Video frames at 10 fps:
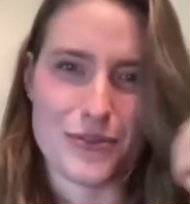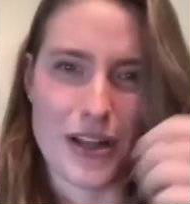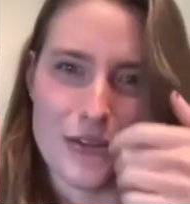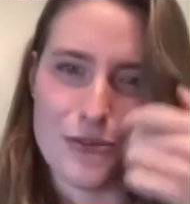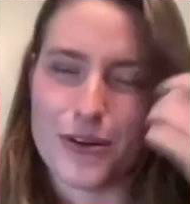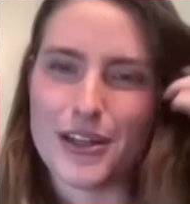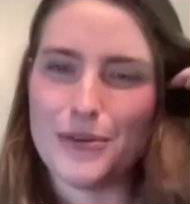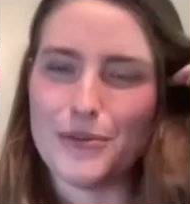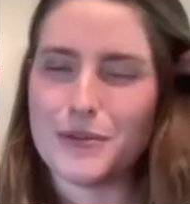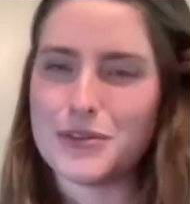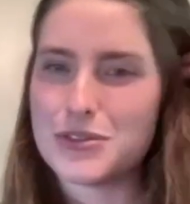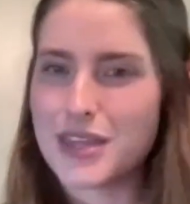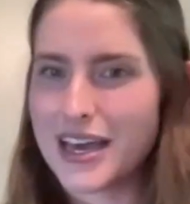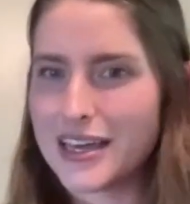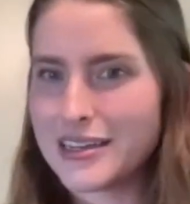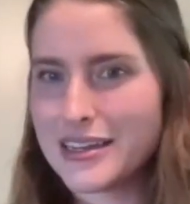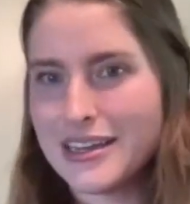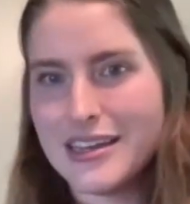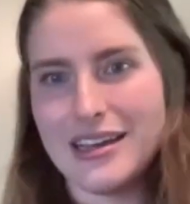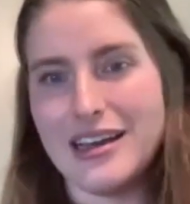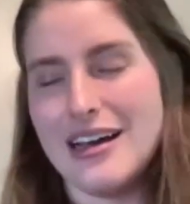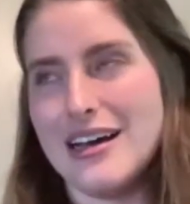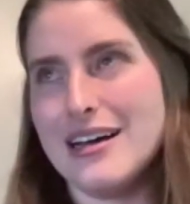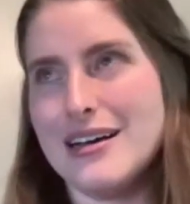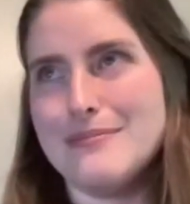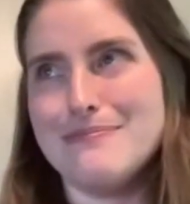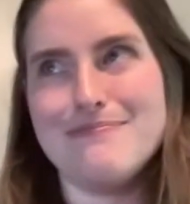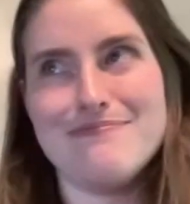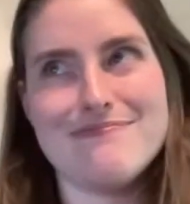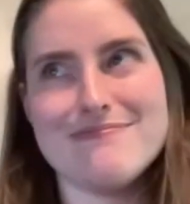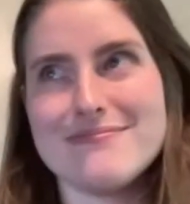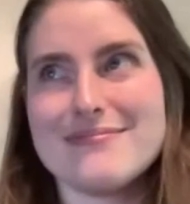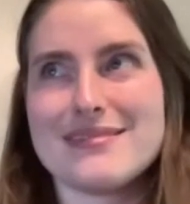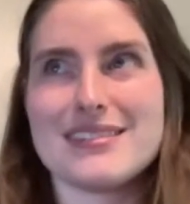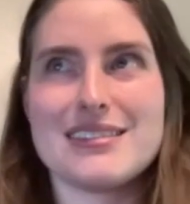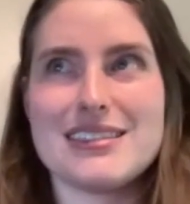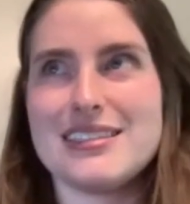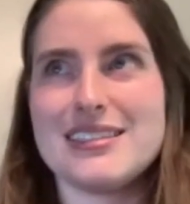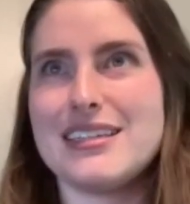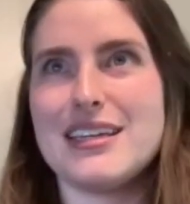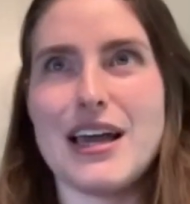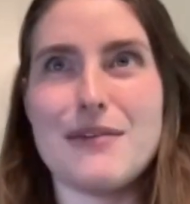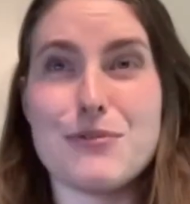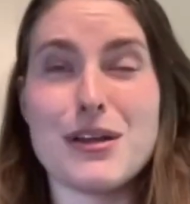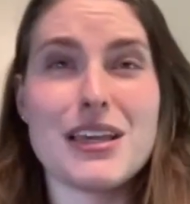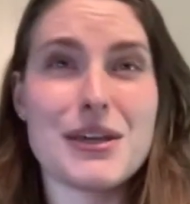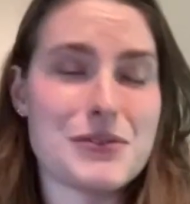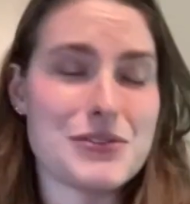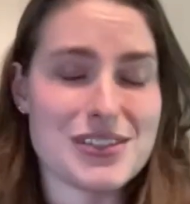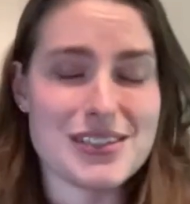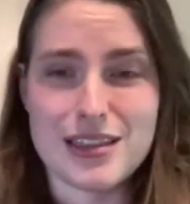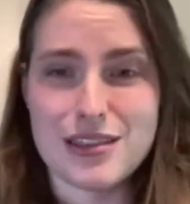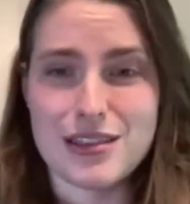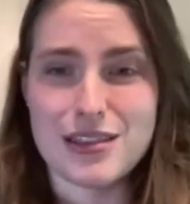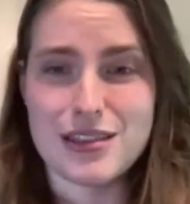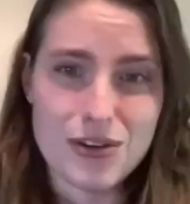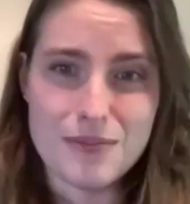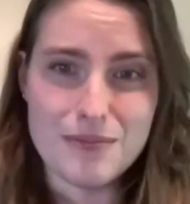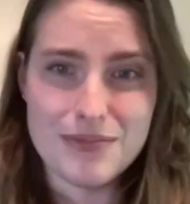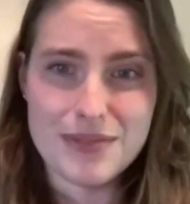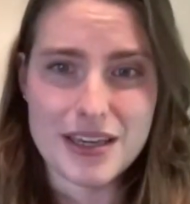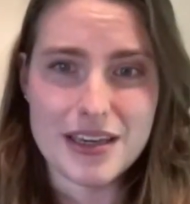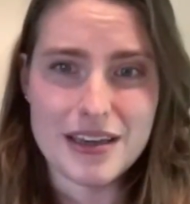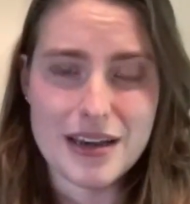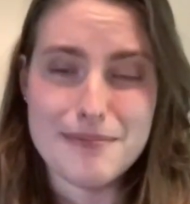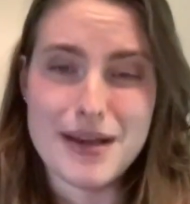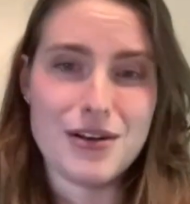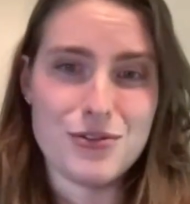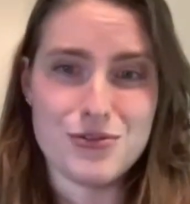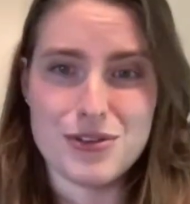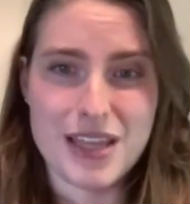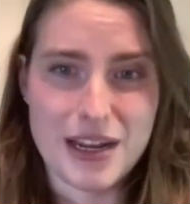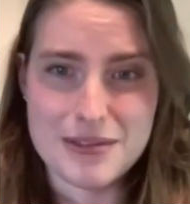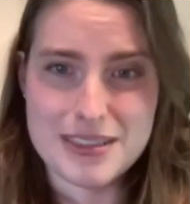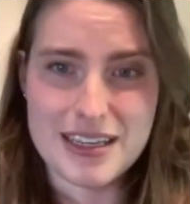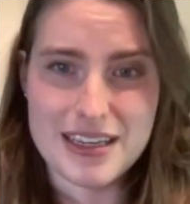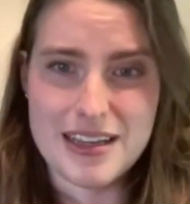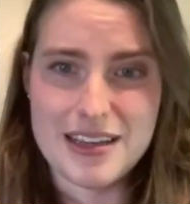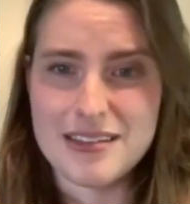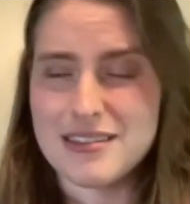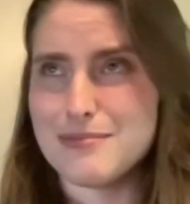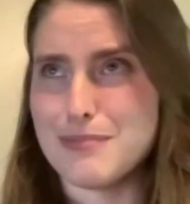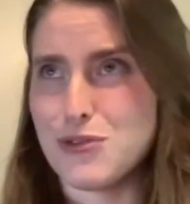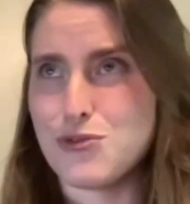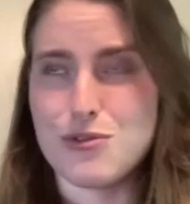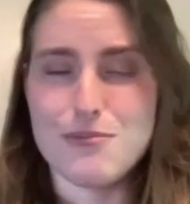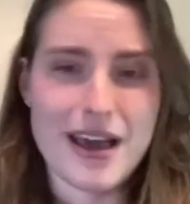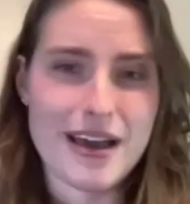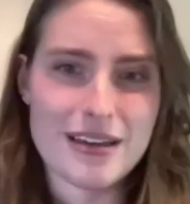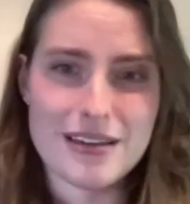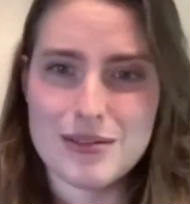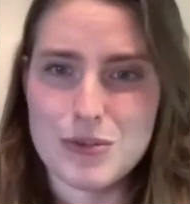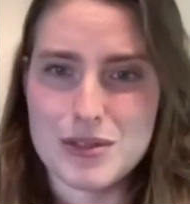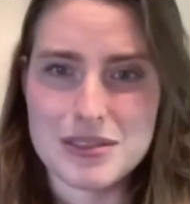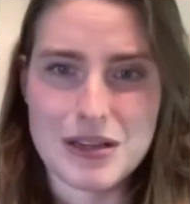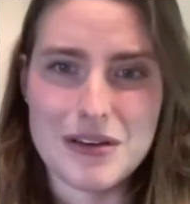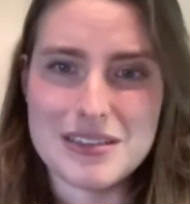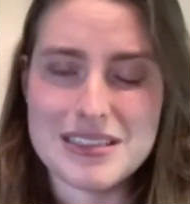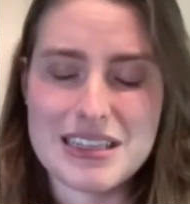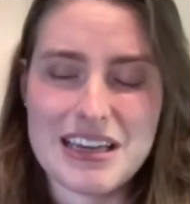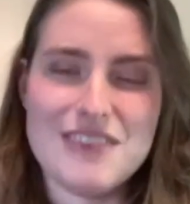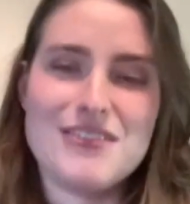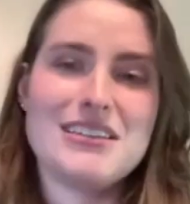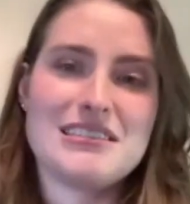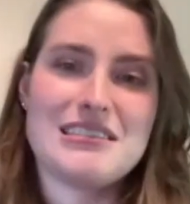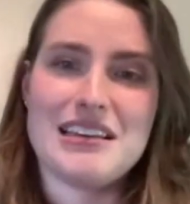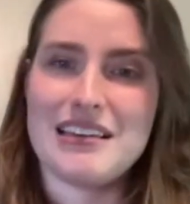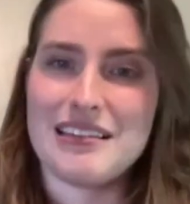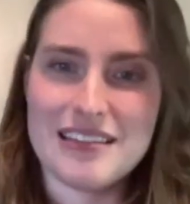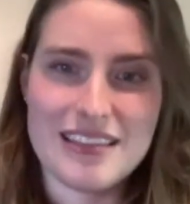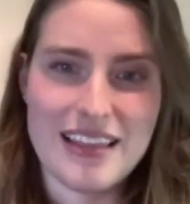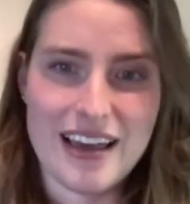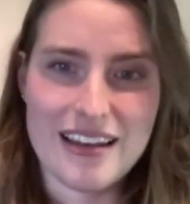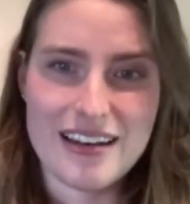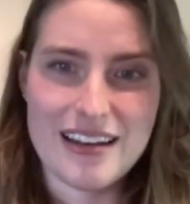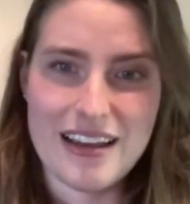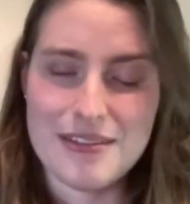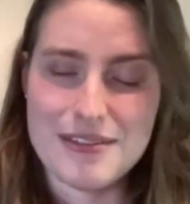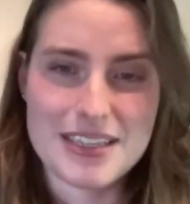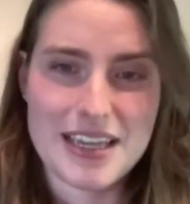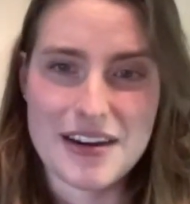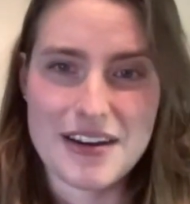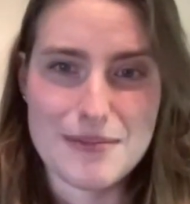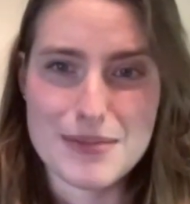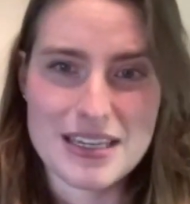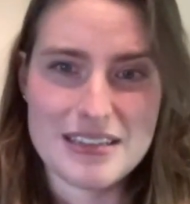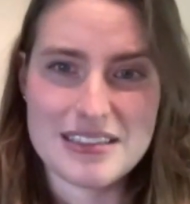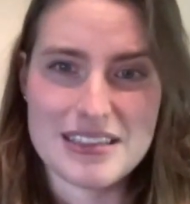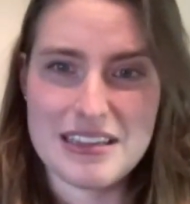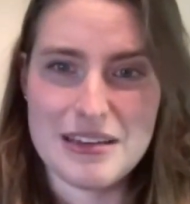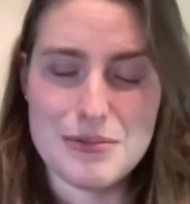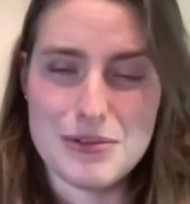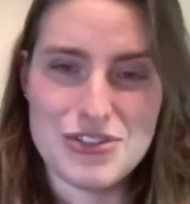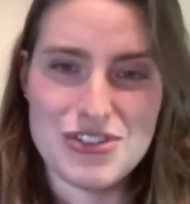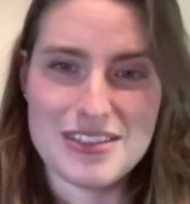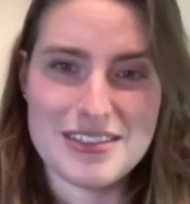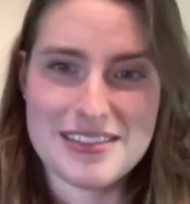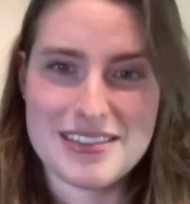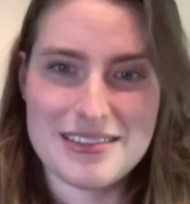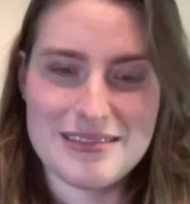of olive oil, and we would do that. Um, Really, it was just like the volume, the amount of food that I was eating. My food bag was always the heaviest thing that I was carrying because it was just